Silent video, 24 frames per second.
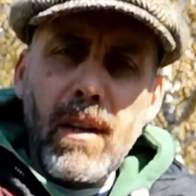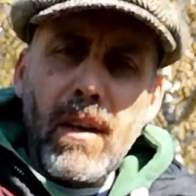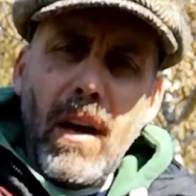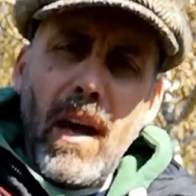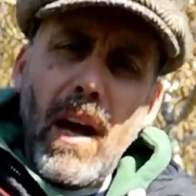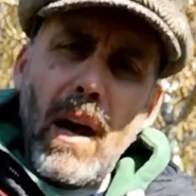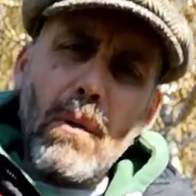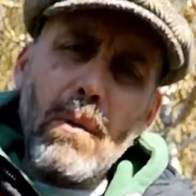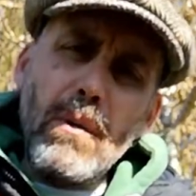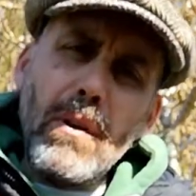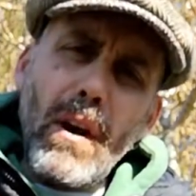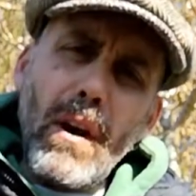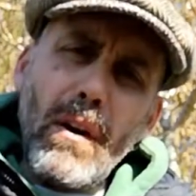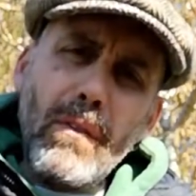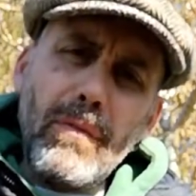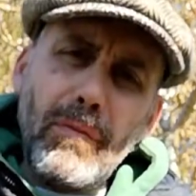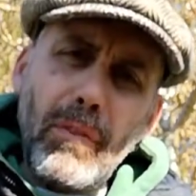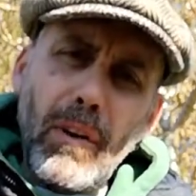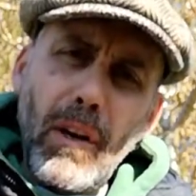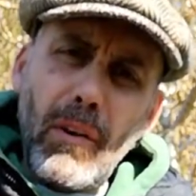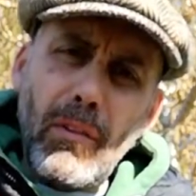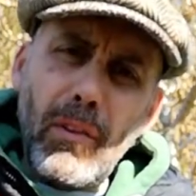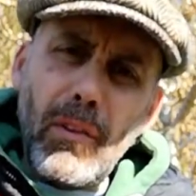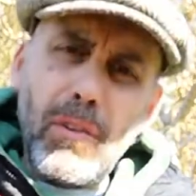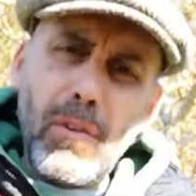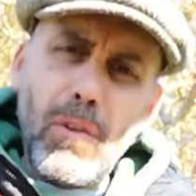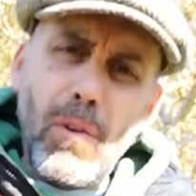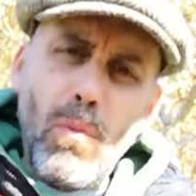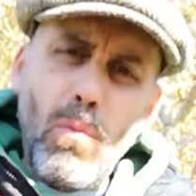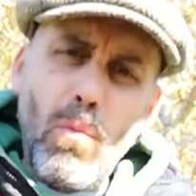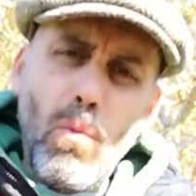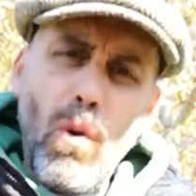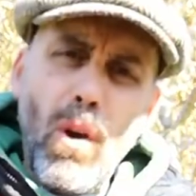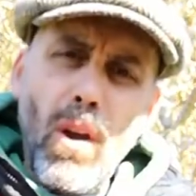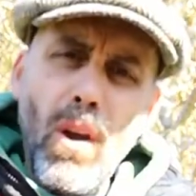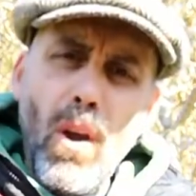How would Authur do
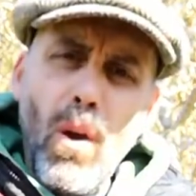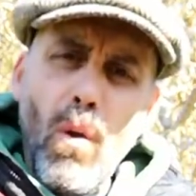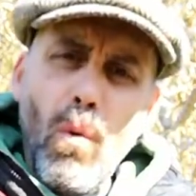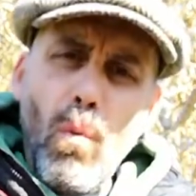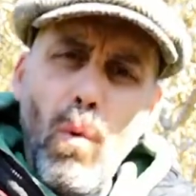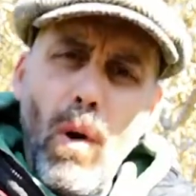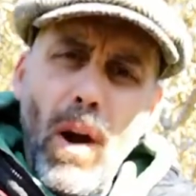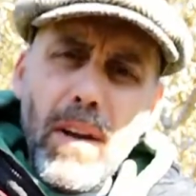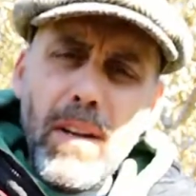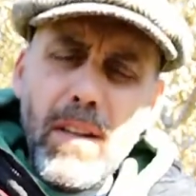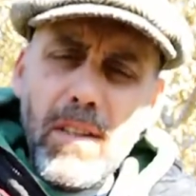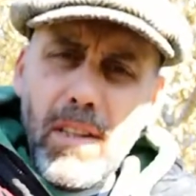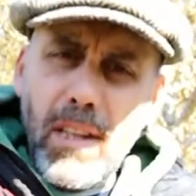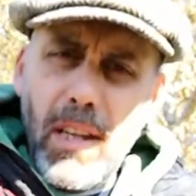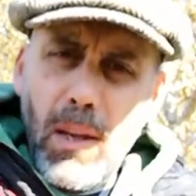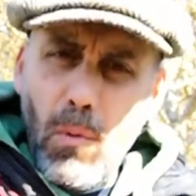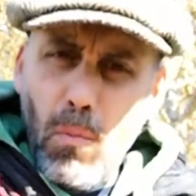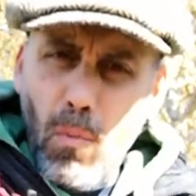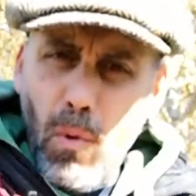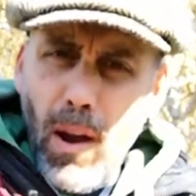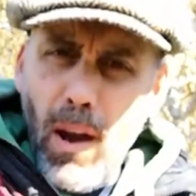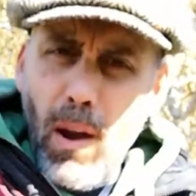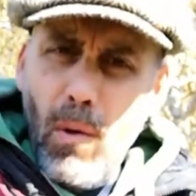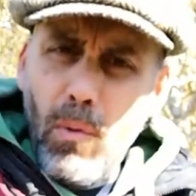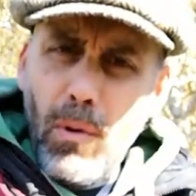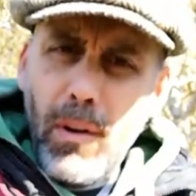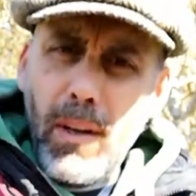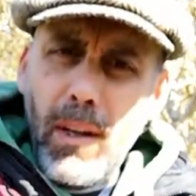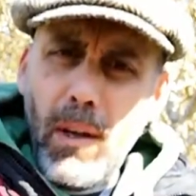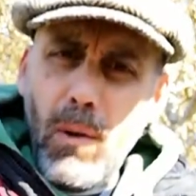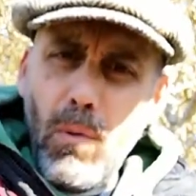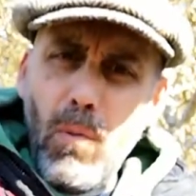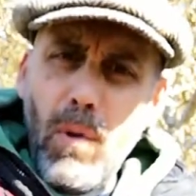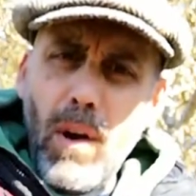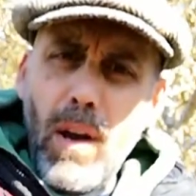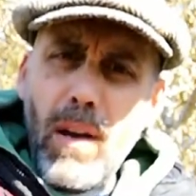it? Why does he wear what
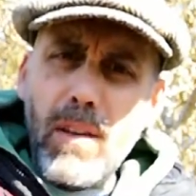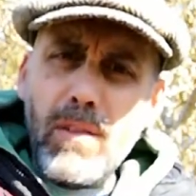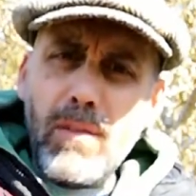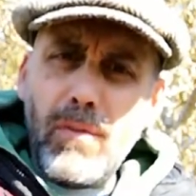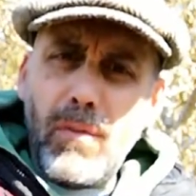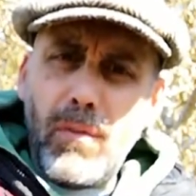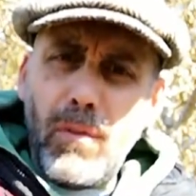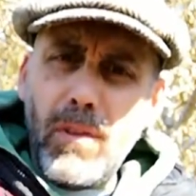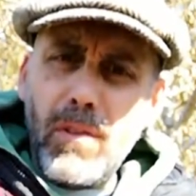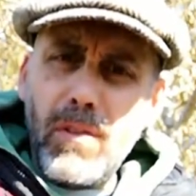he wears, for